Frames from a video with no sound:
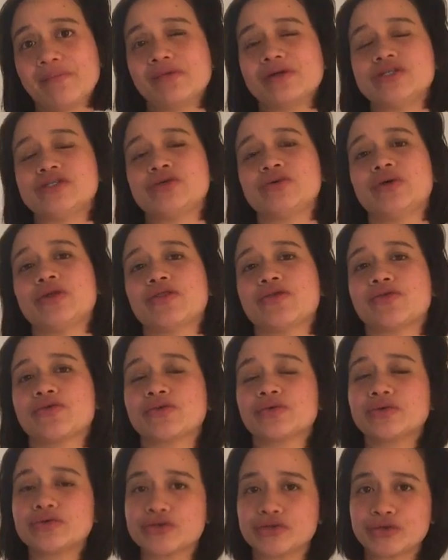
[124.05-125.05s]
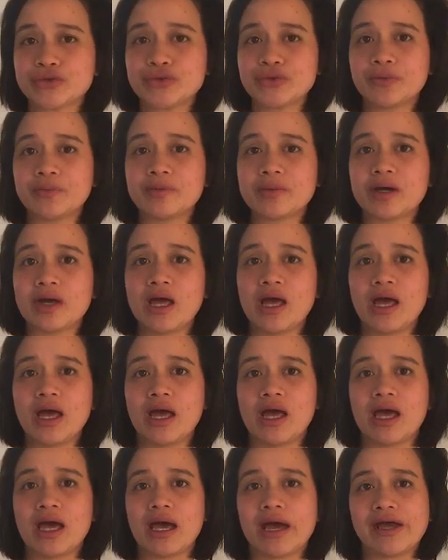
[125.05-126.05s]
We do it through Zoom.
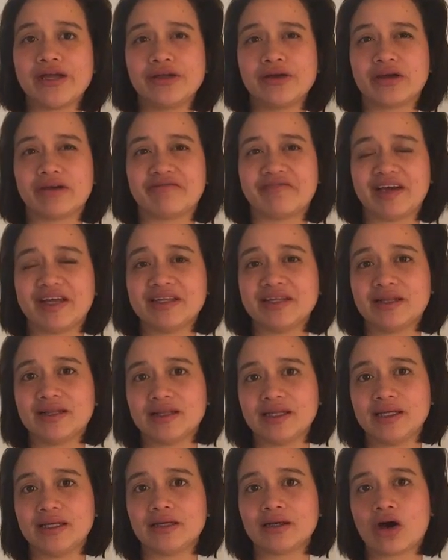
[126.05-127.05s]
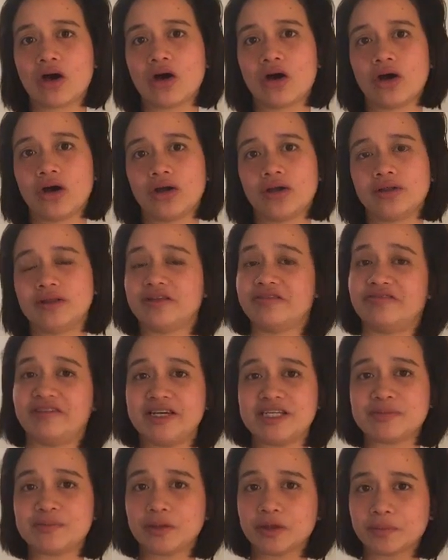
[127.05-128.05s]
And you can find the link on the
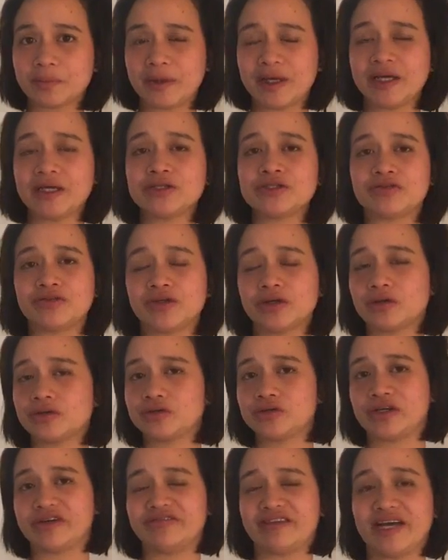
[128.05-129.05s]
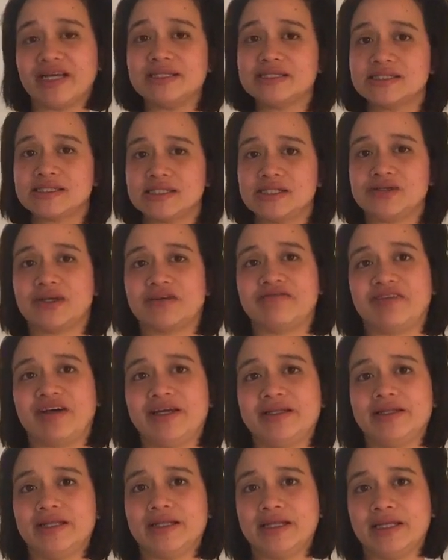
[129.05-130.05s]
Facebook page. If you go to events, you can
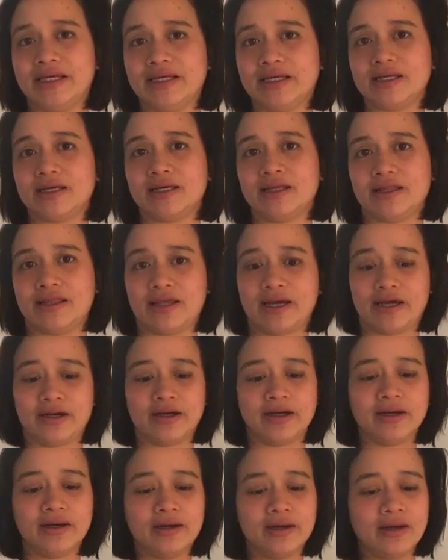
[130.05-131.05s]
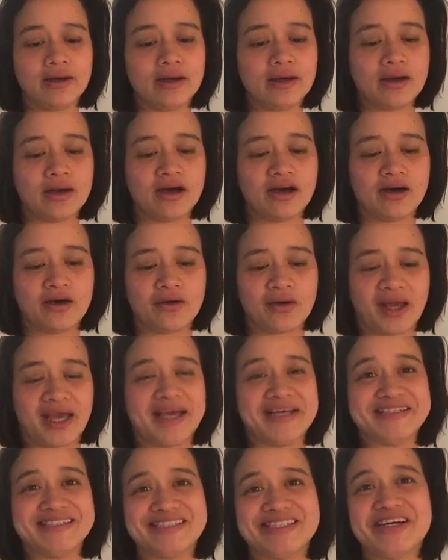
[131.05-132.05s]
find the link there. Okay,
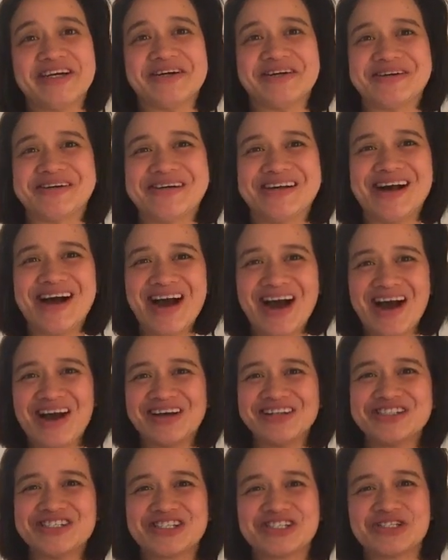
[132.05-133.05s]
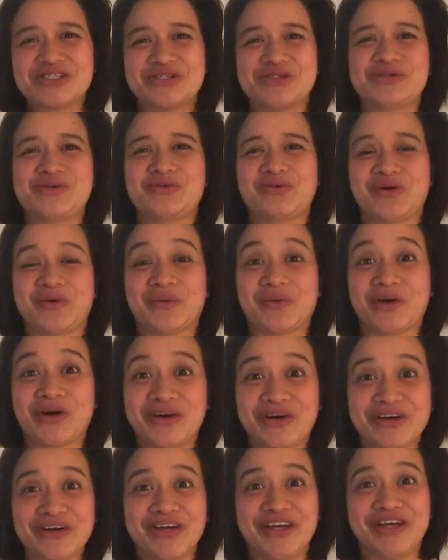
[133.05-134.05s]
so on to what we're
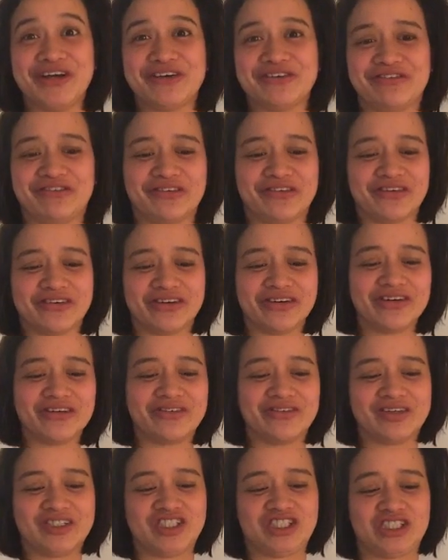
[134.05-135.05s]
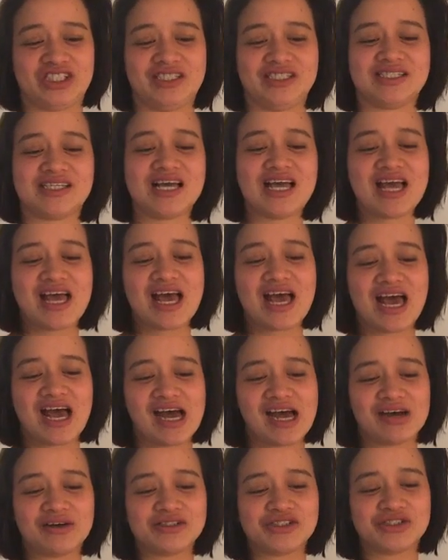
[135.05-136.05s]
all here for, which is
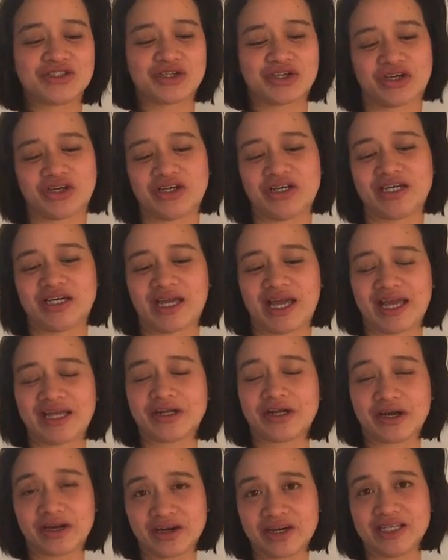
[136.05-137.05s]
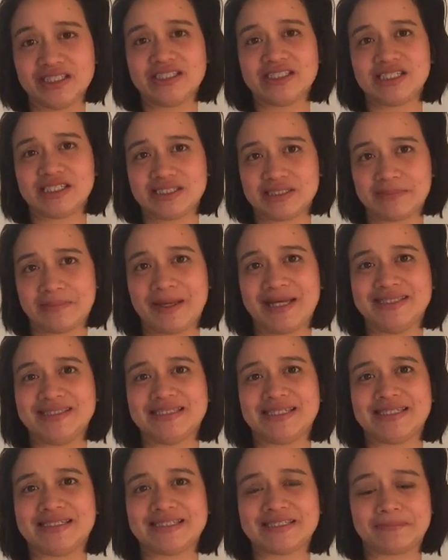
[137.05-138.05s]
how to encourage
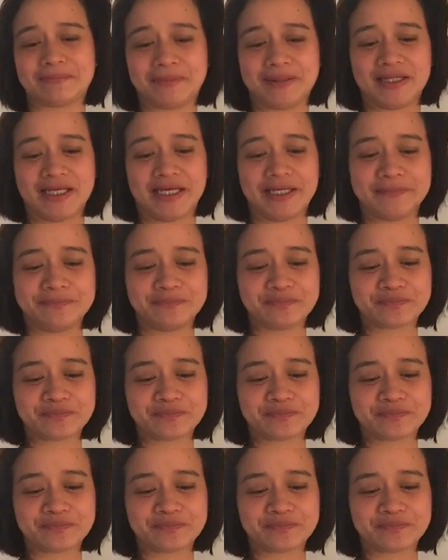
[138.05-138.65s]
independent play.